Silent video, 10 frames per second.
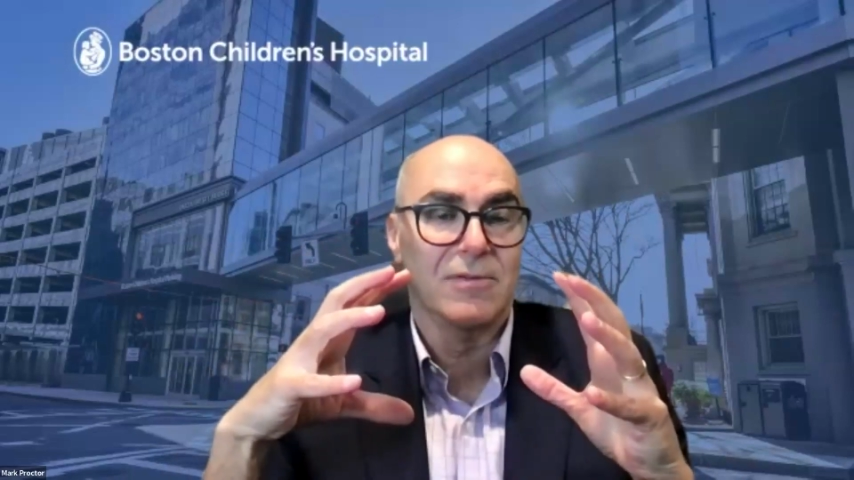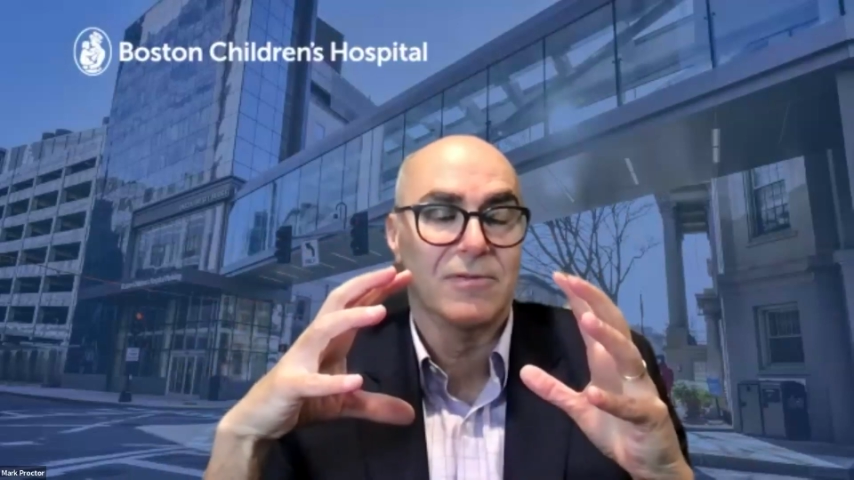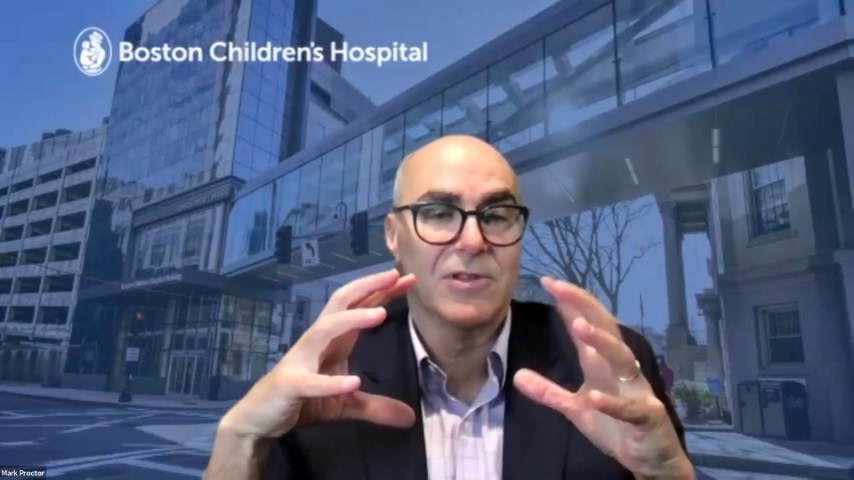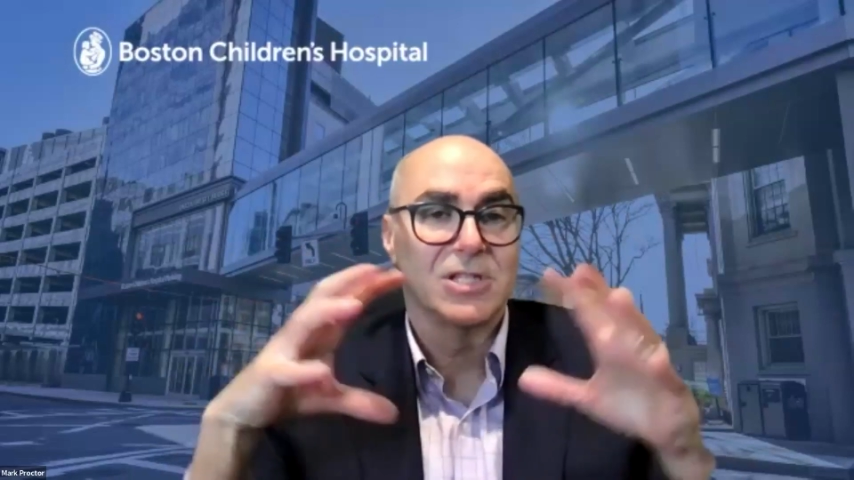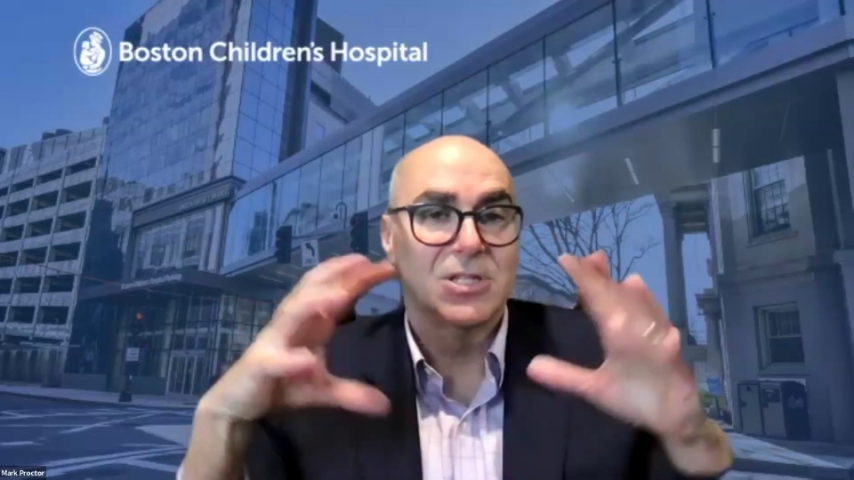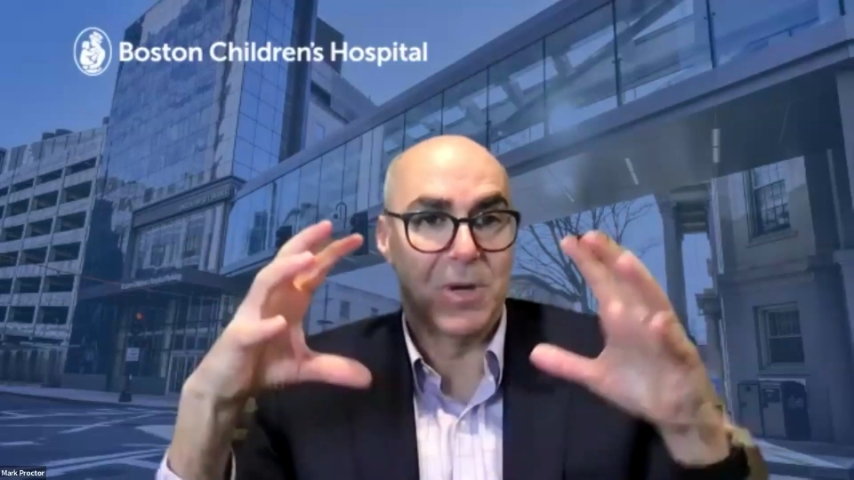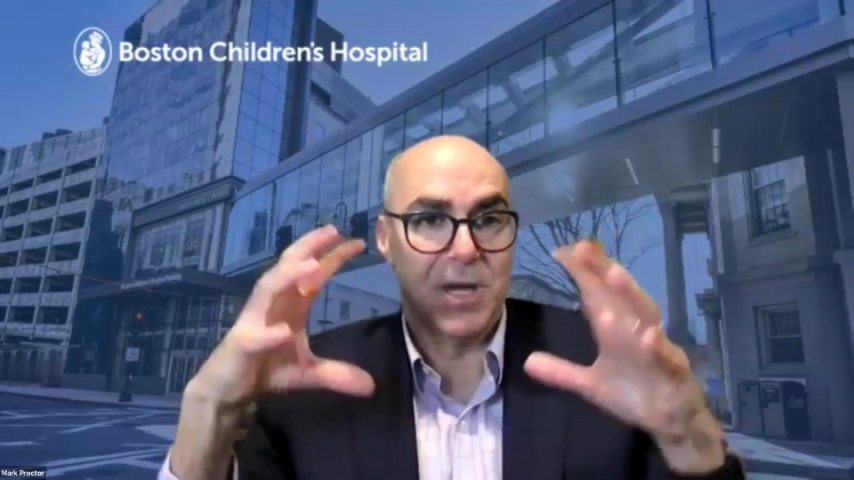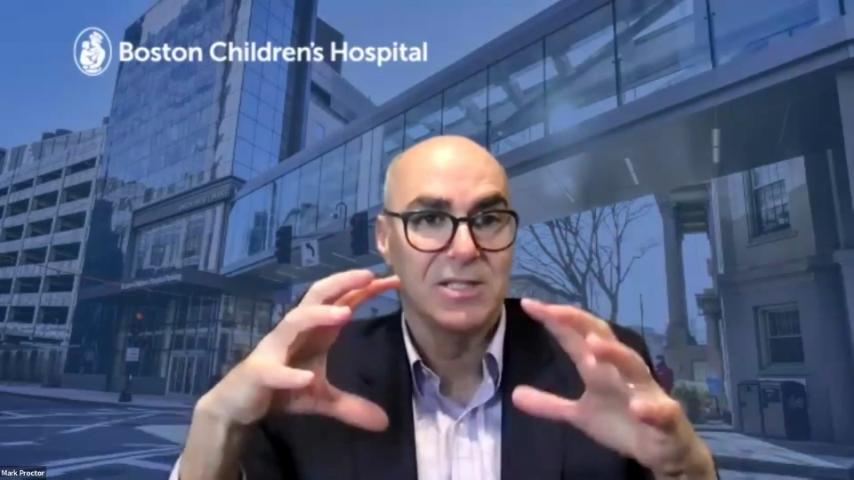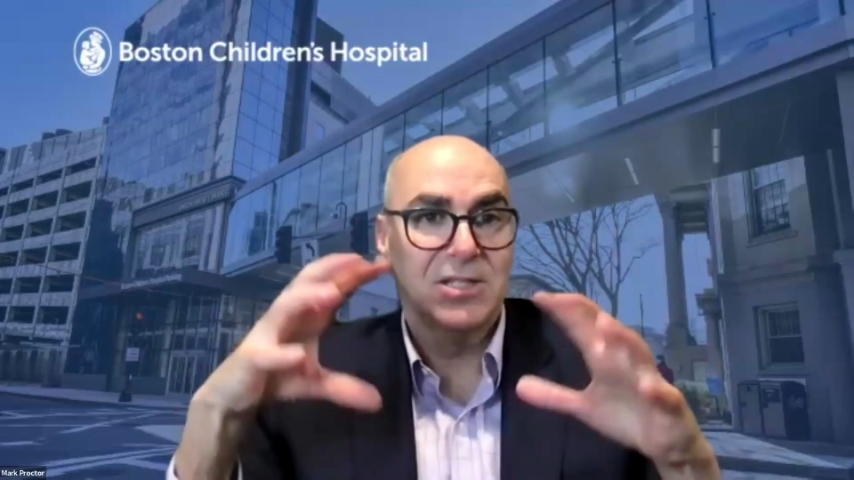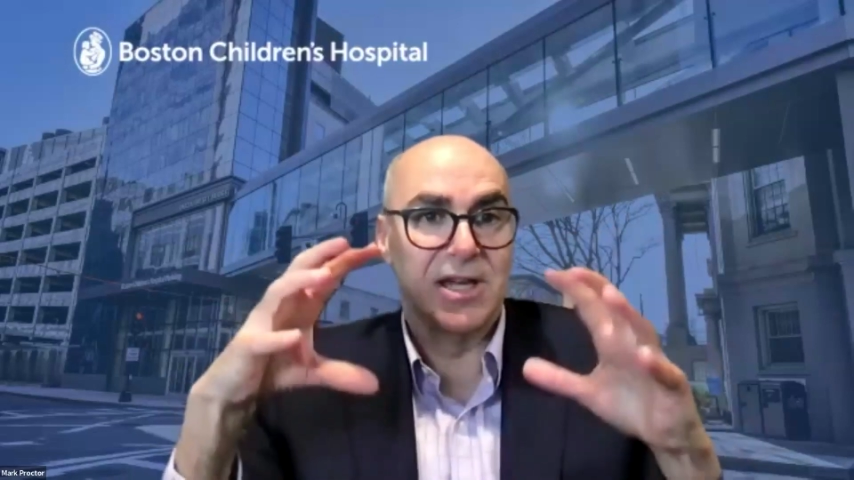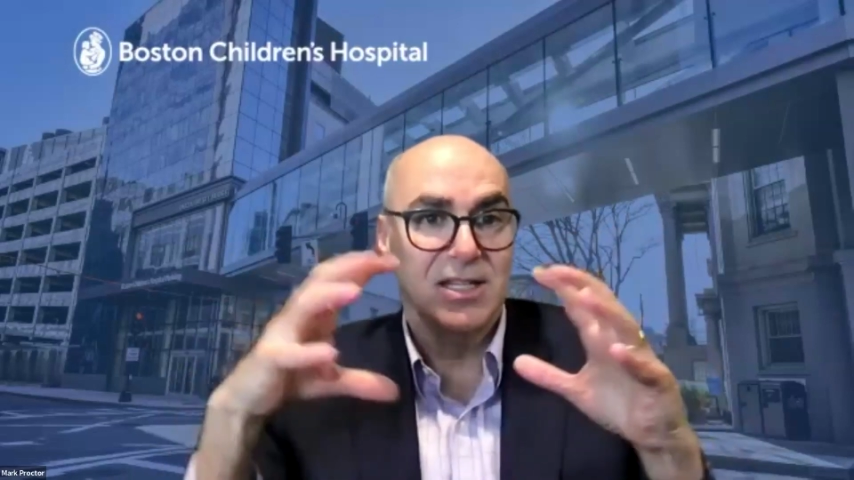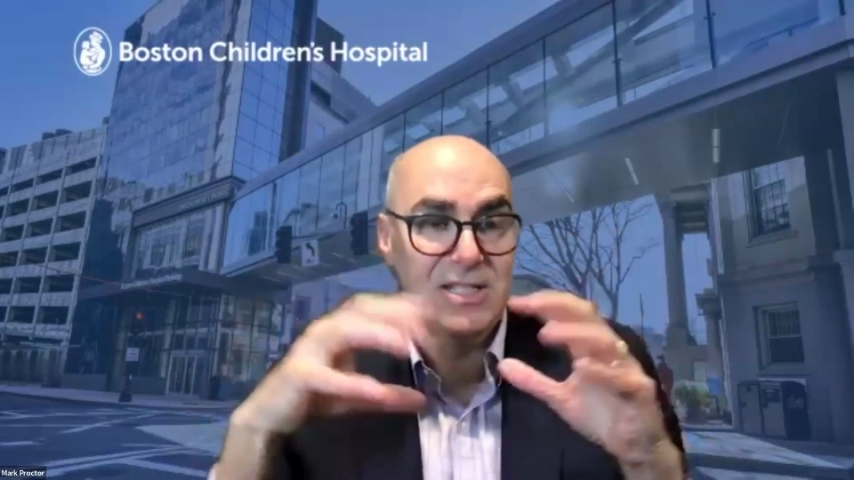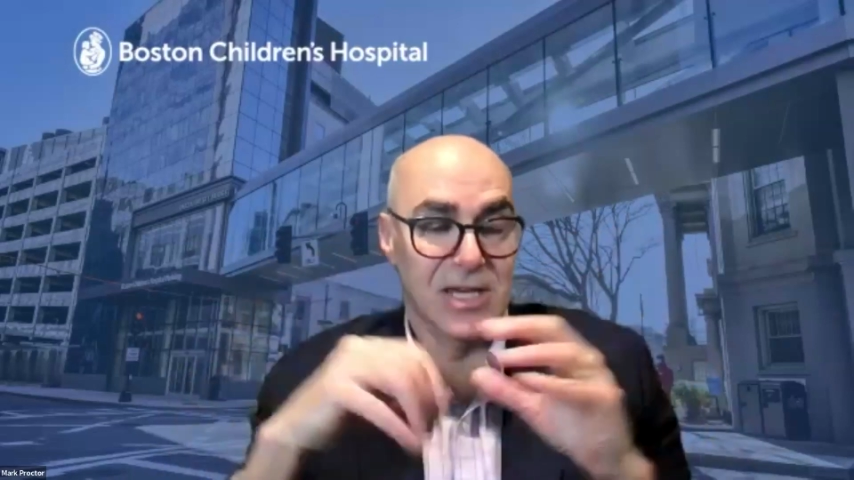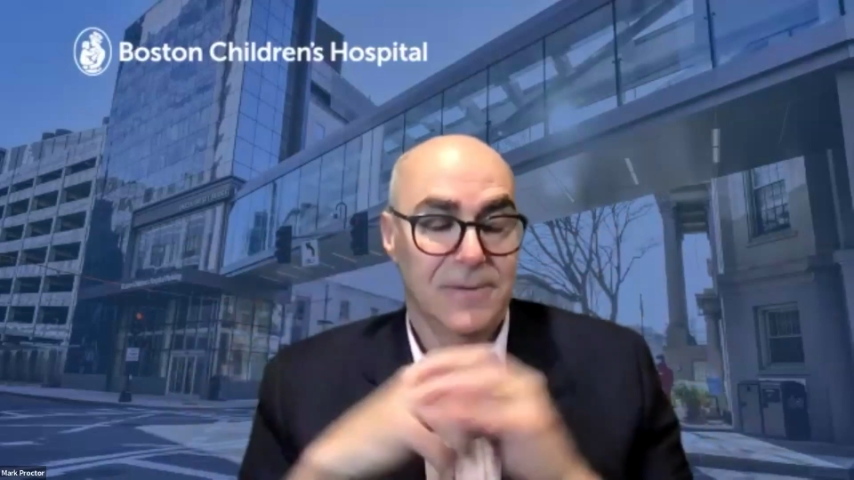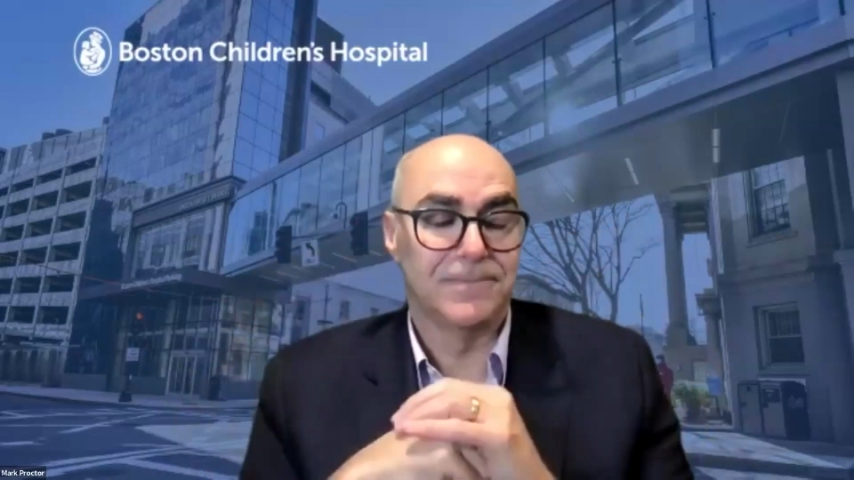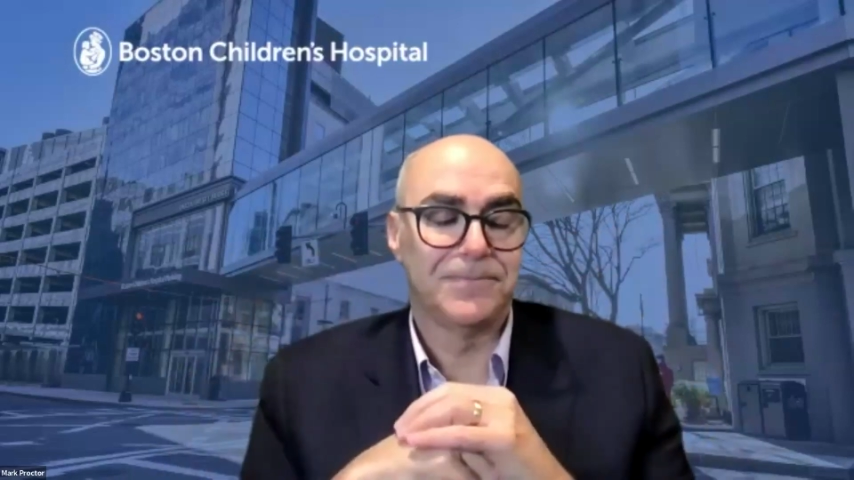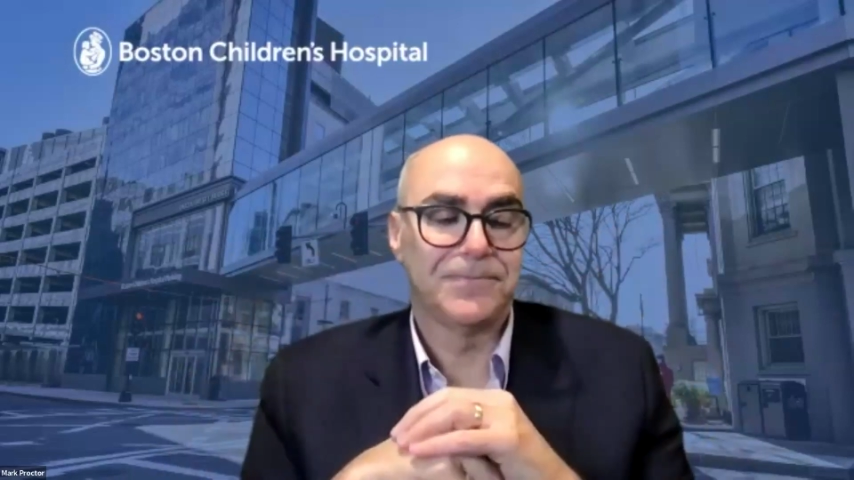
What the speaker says: for the space that it's in.